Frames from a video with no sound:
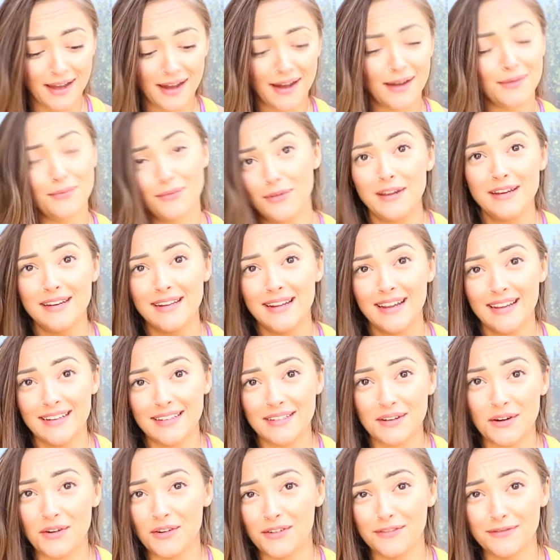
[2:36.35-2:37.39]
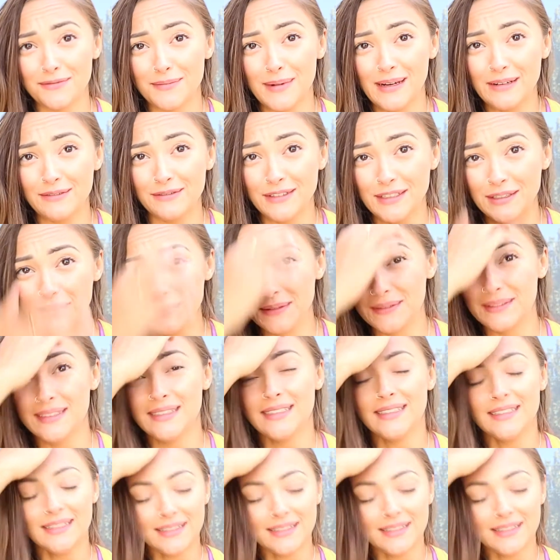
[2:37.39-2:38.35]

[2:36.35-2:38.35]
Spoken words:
I'm reading it off my phone.